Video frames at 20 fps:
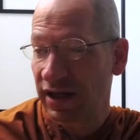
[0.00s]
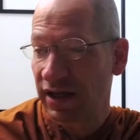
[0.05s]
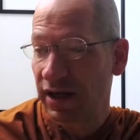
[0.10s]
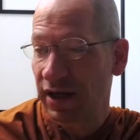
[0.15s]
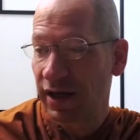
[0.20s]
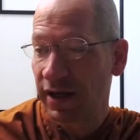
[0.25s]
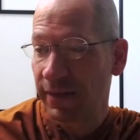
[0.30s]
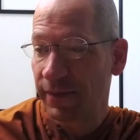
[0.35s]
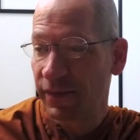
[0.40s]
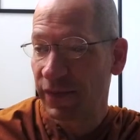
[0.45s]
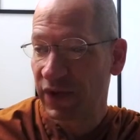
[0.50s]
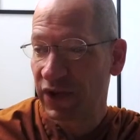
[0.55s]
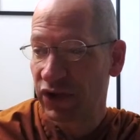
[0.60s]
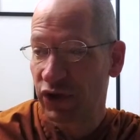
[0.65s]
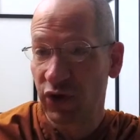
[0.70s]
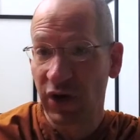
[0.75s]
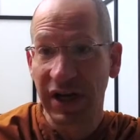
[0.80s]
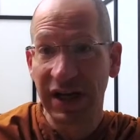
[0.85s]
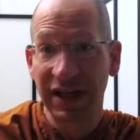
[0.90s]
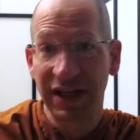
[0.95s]
the
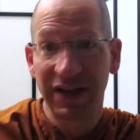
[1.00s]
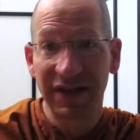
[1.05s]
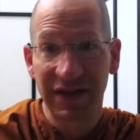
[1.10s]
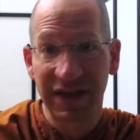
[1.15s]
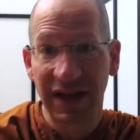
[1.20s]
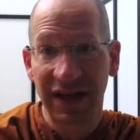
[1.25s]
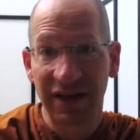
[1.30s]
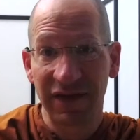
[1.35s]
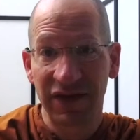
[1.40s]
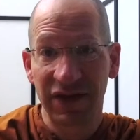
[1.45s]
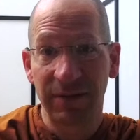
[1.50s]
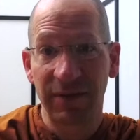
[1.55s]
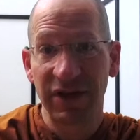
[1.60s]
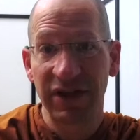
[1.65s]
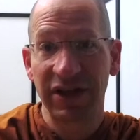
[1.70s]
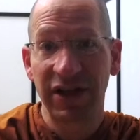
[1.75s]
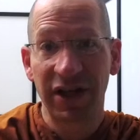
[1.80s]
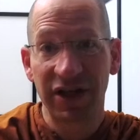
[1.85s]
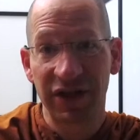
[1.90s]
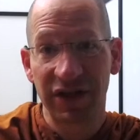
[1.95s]
training is that if somebody
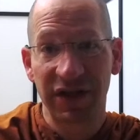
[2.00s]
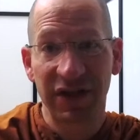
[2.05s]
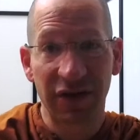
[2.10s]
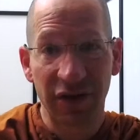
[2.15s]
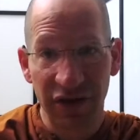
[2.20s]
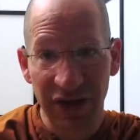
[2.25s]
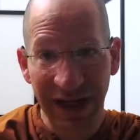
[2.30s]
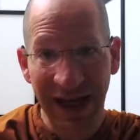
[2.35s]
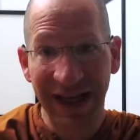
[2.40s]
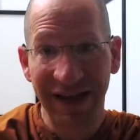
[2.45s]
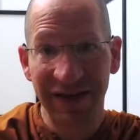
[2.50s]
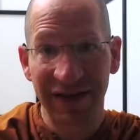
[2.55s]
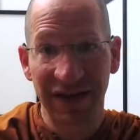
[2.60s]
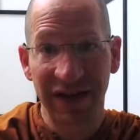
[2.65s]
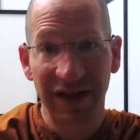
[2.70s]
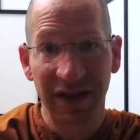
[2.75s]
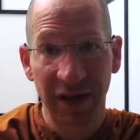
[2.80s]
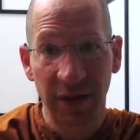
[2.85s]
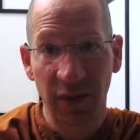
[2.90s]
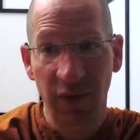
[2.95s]
touches it or takes
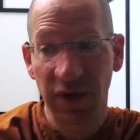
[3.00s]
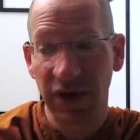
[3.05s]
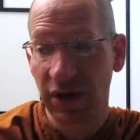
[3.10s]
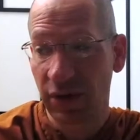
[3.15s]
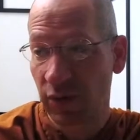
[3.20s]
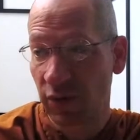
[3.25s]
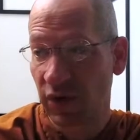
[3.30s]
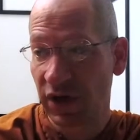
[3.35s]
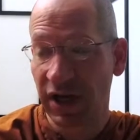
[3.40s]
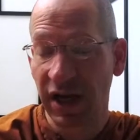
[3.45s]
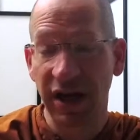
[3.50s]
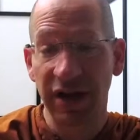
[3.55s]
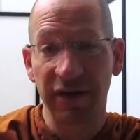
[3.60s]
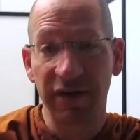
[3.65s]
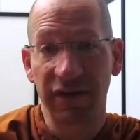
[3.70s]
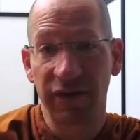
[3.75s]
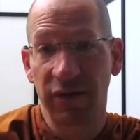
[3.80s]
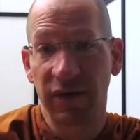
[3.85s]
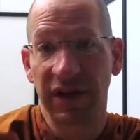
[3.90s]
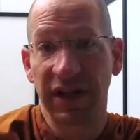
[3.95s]
it, that we kind
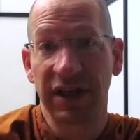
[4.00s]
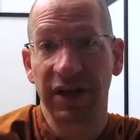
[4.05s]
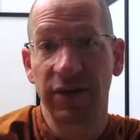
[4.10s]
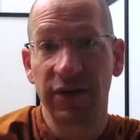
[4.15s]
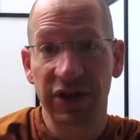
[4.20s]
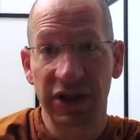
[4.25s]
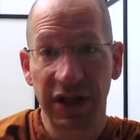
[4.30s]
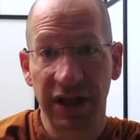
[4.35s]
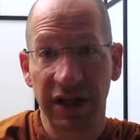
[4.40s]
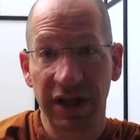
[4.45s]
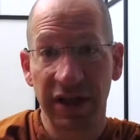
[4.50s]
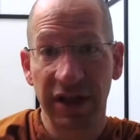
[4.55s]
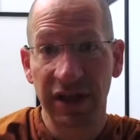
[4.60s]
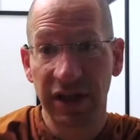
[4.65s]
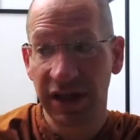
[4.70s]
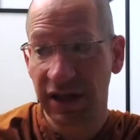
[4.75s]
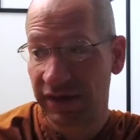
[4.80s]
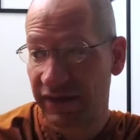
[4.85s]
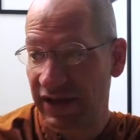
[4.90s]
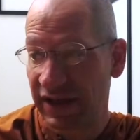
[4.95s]
of relinquish it.
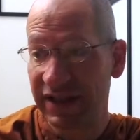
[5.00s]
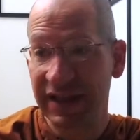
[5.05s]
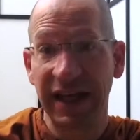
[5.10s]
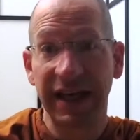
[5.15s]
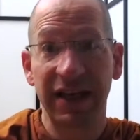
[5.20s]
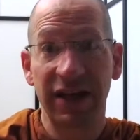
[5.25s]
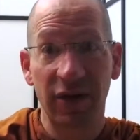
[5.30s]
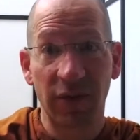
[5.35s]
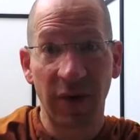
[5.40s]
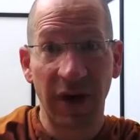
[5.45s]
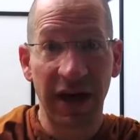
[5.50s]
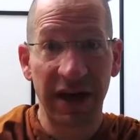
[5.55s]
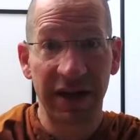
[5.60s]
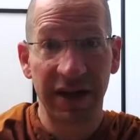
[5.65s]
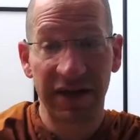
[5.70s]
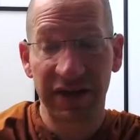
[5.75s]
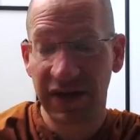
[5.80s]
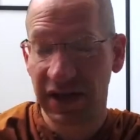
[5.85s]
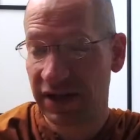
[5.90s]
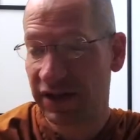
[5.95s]
If they take it away and
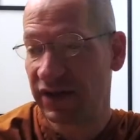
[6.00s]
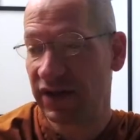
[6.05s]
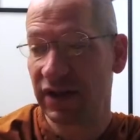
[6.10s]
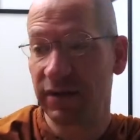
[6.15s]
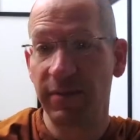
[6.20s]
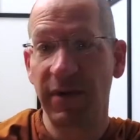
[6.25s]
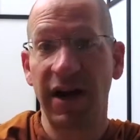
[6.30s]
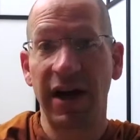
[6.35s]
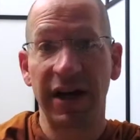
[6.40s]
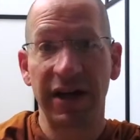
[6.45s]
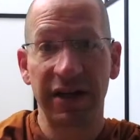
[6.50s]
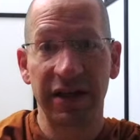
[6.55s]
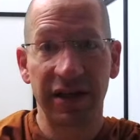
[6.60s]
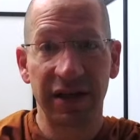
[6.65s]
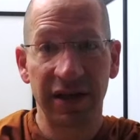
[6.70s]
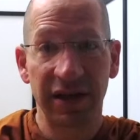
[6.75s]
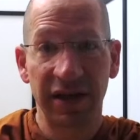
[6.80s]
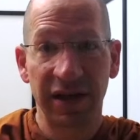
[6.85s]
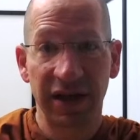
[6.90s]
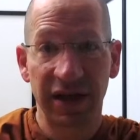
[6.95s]
they say, this is mine,
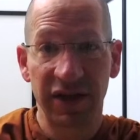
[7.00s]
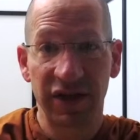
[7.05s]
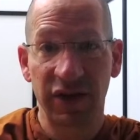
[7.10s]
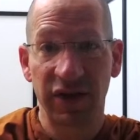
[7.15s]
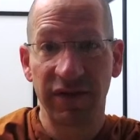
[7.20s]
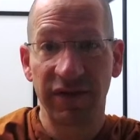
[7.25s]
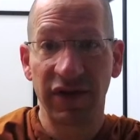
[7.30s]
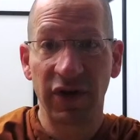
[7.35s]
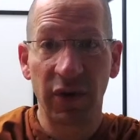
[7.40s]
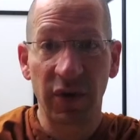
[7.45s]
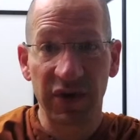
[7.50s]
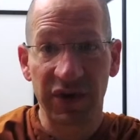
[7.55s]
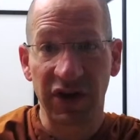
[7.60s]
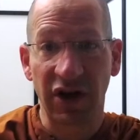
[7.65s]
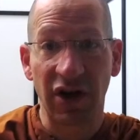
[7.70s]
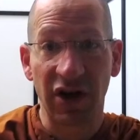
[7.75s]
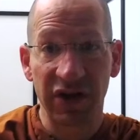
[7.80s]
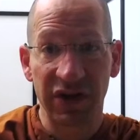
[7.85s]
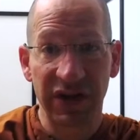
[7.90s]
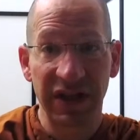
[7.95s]
and so even though it was
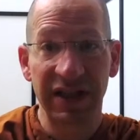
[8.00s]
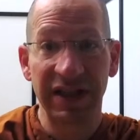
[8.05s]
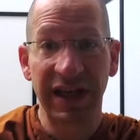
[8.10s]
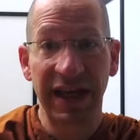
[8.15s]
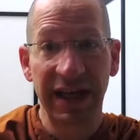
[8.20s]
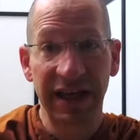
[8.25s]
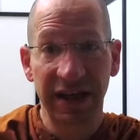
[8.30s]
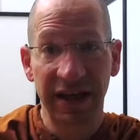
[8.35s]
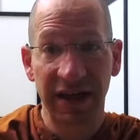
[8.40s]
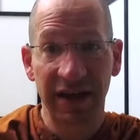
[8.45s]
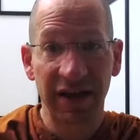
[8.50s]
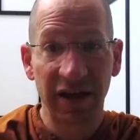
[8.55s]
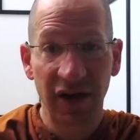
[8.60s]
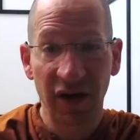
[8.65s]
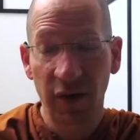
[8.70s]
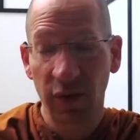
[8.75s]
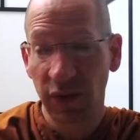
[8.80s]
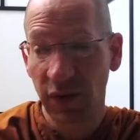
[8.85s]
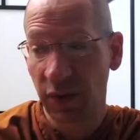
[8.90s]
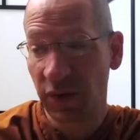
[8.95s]
ours, they take it,
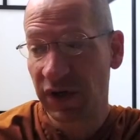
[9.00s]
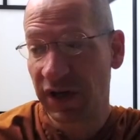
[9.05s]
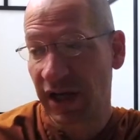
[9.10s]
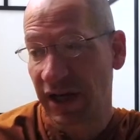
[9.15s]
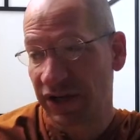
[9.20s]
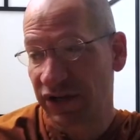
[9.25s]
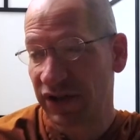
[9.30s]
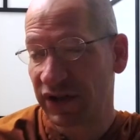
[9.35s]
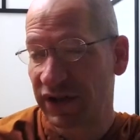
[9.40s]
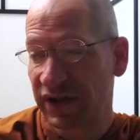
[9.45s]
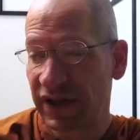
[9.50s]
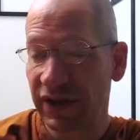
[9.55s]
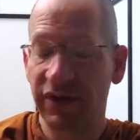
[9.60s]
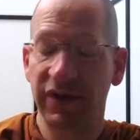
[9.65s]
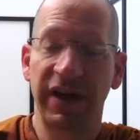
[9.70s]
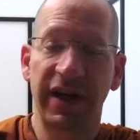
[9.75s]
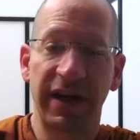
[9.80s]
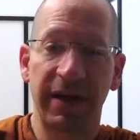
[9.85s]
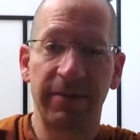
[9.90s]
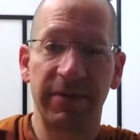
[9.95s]
we would actually say,
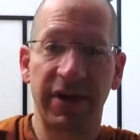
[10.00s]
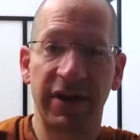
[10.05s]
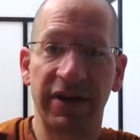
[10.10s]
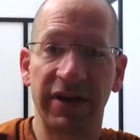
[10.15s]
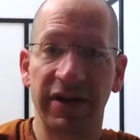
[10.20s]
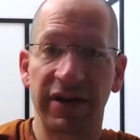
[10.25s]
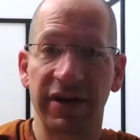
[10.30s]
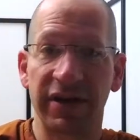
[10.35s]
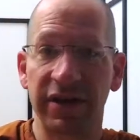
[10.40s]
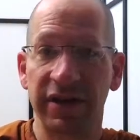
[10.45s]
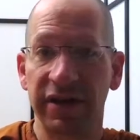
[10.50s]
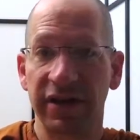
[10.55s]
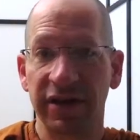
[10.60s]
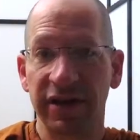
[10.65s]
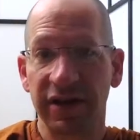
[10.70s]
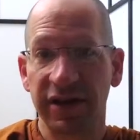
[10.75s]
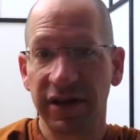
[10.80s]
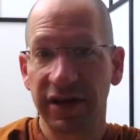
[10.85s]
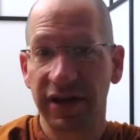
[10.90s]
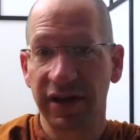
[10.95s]
okay, I'm not going to,
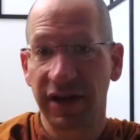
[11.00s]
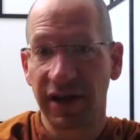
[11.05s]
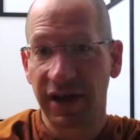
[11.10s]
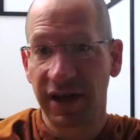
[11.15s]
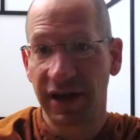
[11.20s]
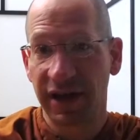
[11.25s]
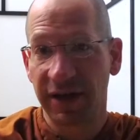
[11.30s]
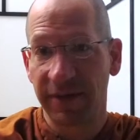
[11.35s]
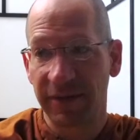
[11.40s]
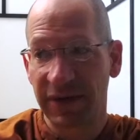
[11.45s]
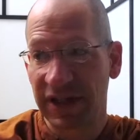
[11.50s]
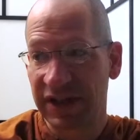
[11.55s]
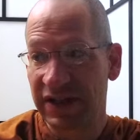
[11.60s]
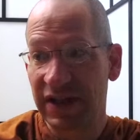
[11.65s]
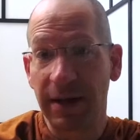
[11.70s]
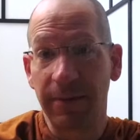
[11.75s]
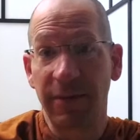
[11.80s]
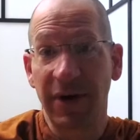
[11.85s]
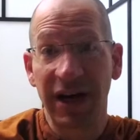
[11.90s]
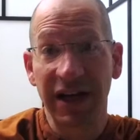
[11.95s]
that's
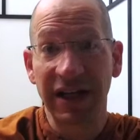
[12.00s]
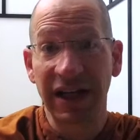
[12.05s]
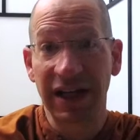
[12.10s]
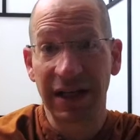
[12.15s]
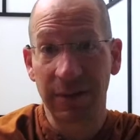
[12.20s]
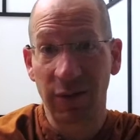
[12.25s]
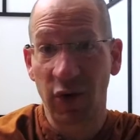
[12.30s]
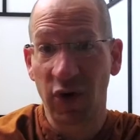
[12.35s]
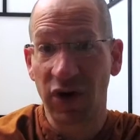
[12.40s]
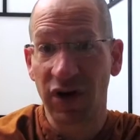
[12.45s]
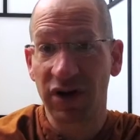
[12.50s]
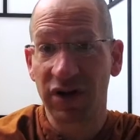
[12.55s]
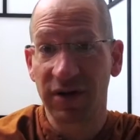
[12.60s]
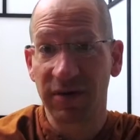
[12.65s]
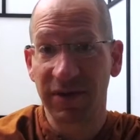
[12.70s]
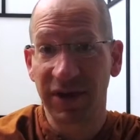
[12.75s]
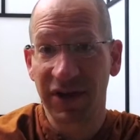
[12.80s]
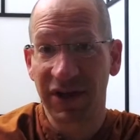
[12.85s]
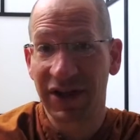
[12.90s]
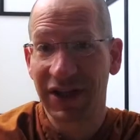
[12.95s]
not mine anymore.
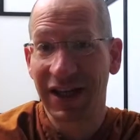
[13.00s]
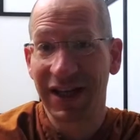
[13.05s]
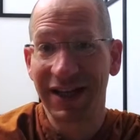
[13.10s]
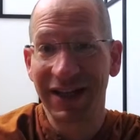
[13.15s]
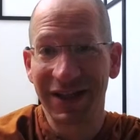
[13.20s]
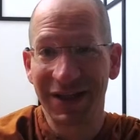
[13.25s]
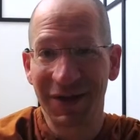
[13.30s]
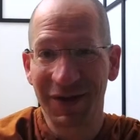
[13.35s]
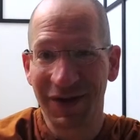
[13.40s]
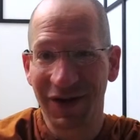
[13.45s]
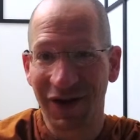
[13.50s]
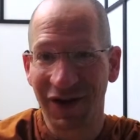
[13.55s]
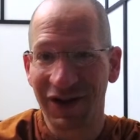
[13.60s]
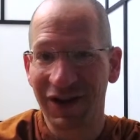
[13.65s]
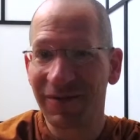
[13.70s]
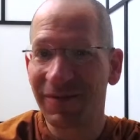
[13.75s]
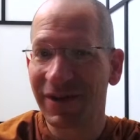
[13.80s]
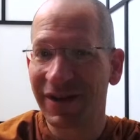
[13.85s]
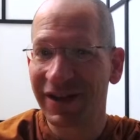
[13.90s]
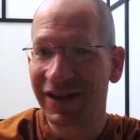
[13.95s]
I'm not going to get into an
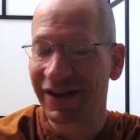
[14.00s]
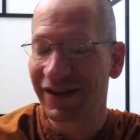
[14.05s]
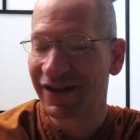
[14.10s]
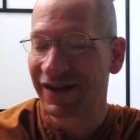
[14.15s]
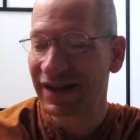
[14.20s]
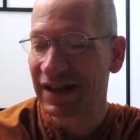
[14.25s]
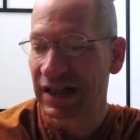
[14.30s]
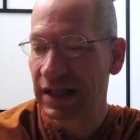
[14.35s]
argument here.